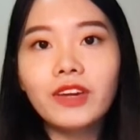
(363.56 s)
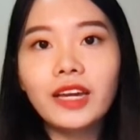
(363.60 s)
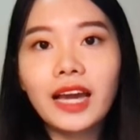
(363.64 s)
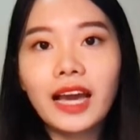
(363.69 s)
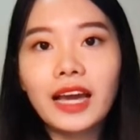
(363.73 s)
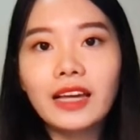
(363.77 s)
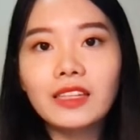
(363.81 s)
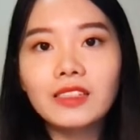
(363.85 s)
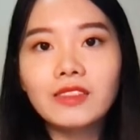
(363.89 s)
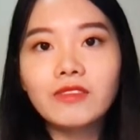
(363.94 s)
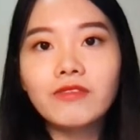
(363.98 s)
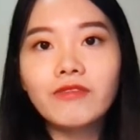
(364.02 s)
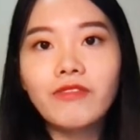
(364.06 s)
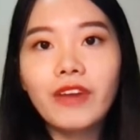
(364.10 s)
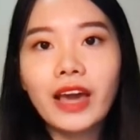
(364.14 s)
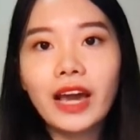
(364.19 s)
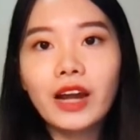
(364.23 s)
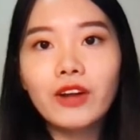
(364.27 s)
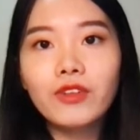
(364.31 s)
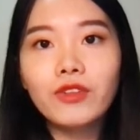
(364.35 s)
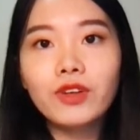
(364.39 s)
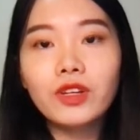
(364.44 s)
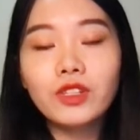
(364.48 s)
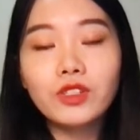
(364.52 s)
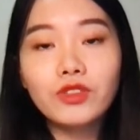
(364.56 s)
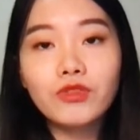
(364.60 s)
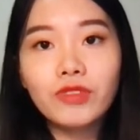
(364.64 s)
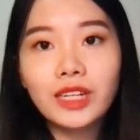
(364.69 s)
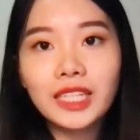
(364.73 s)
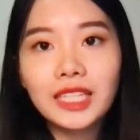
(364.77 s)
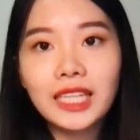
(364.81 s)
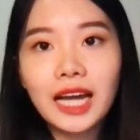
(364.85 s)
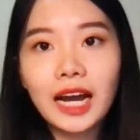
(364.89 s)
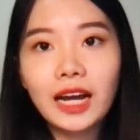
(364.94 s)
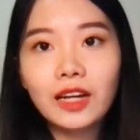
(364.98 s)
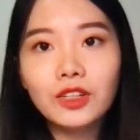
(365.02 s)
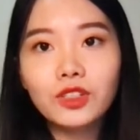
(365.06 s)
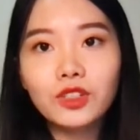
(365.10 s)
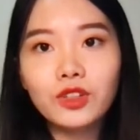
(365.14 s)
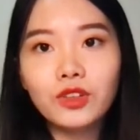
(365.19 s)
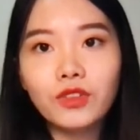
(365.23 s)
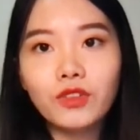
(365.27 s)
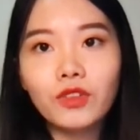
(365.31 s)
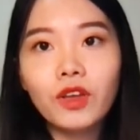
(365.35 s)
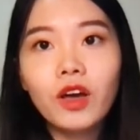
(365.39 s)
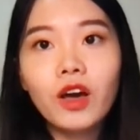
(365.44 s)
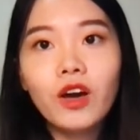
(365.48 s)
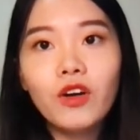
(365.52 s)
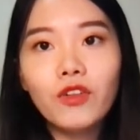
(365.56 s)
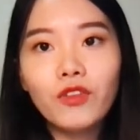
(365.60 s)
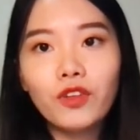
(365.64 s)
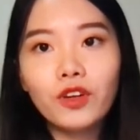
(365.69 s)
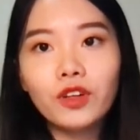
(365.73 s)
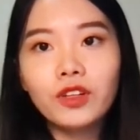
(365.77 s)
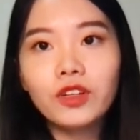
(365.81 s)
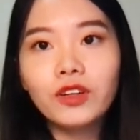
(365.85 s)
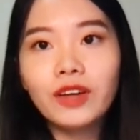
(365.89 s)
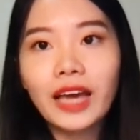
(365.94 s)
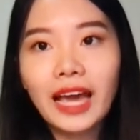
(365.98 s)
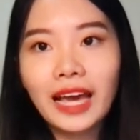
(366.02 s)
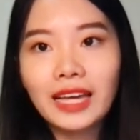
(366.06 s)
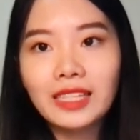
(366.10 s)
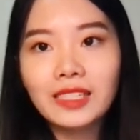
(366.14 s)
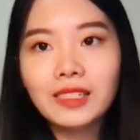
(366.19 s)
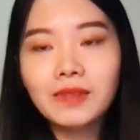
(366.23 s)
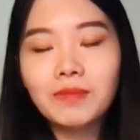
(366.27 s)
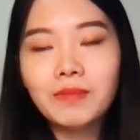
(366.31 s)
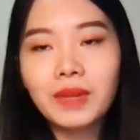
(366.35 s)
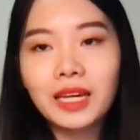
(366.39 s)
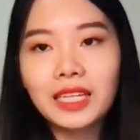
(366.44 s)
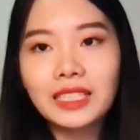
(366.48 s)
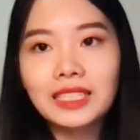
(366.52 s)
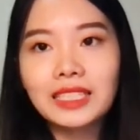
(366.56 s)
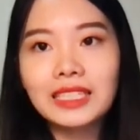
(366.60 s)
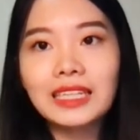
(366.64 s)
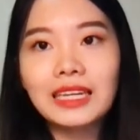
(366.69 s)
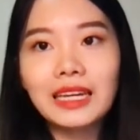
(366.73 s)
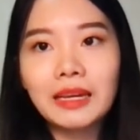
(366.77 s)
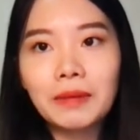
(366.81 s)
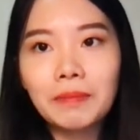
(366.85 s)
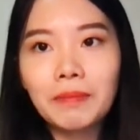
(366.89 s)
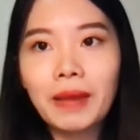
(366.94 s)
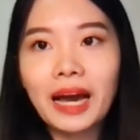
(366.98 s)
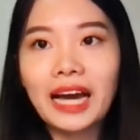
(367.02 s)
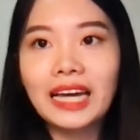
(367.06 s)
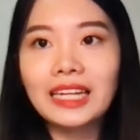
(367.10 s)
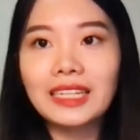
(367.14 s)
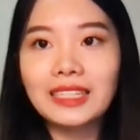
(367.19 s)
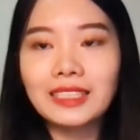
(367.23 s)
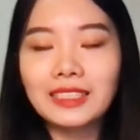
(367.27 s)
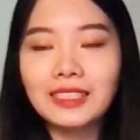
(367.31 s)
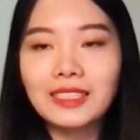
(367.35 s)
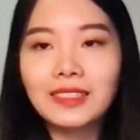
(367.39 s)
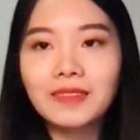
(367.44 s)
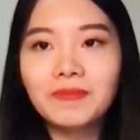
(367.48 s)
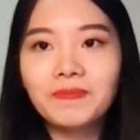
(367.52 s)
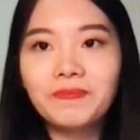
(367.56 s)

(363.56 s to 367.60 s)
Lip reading: as variance reduction for the estimated embeddings.